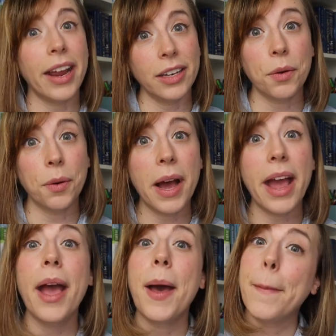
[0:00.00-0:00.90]
I don't know
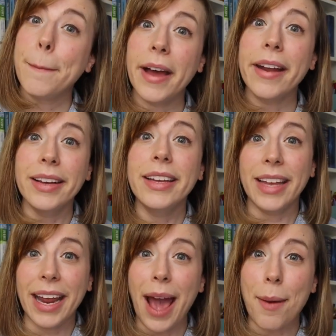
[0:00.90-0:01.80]
why, but
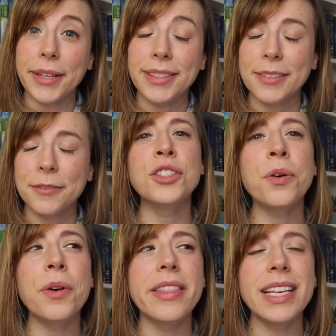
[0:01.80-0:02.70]
it happens.
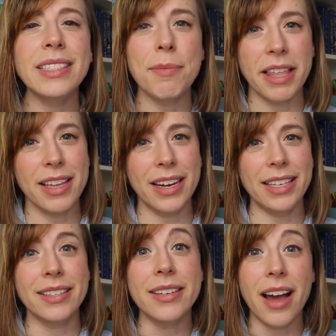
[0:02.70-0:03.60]
So this method
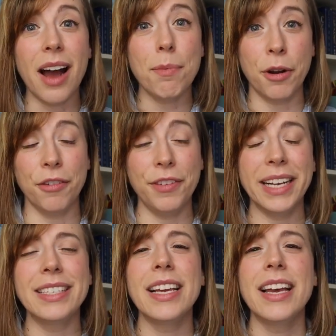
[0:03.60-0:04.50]
is not
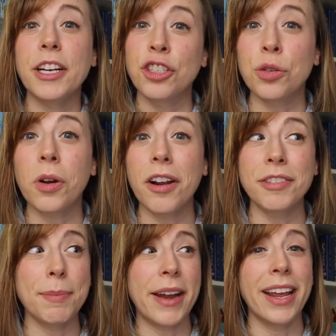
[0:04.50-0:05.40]
perfect, but short
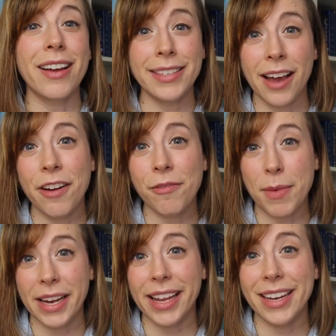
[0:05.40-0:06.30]
of spending a ton of
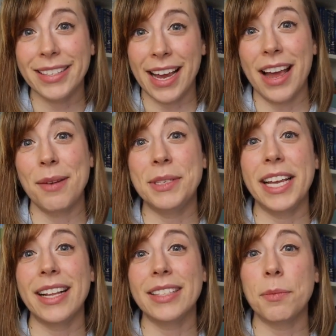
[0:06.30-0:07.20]
money and time
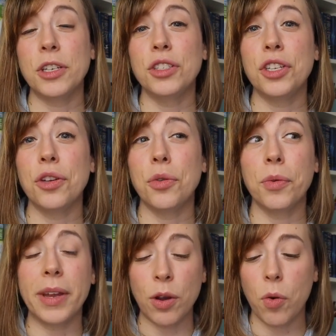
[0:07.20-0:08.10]
to get someone
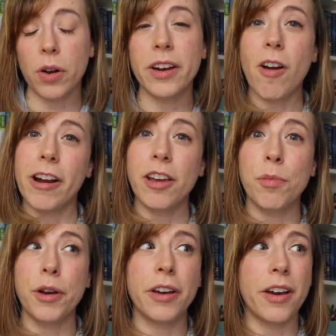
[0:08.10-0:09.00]
to record an
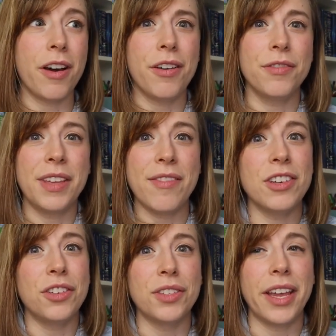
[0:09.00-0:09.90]
audiobook of
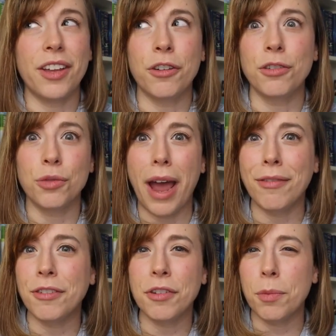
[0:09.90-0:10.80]
even just like your
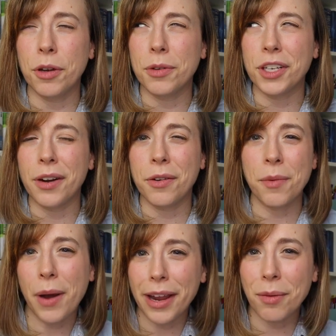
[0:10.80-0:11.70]
draft of your book, which I don't
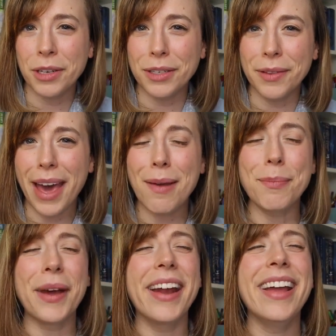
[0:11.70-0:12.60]
know why you would do
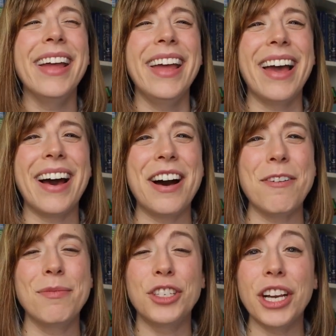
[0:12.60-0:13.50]
that, but
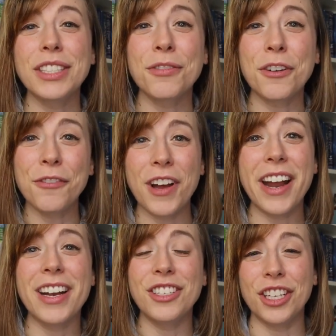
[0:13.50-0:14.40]
just for
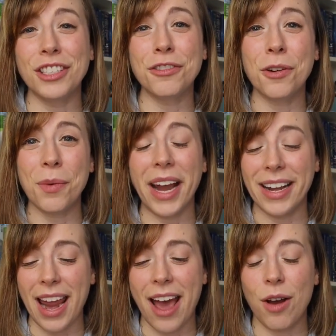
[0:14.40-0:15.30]
fun, just for
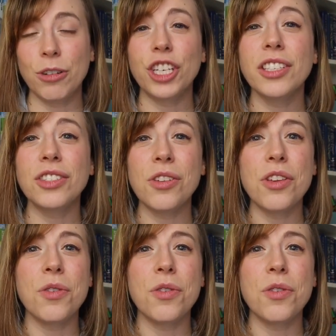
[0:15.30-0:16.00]
right now, just so